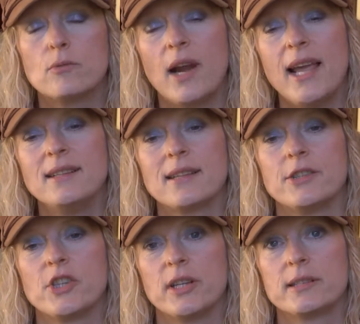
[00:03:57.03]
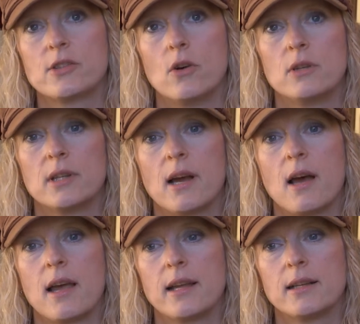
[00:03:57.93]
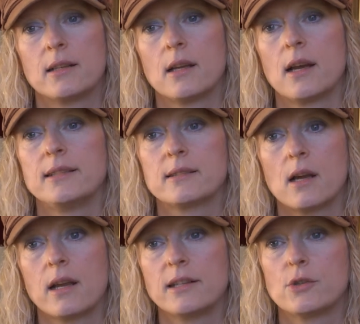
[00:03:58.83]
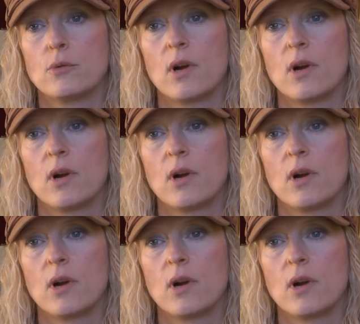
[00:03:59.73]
Rain is actually a song that I, I started to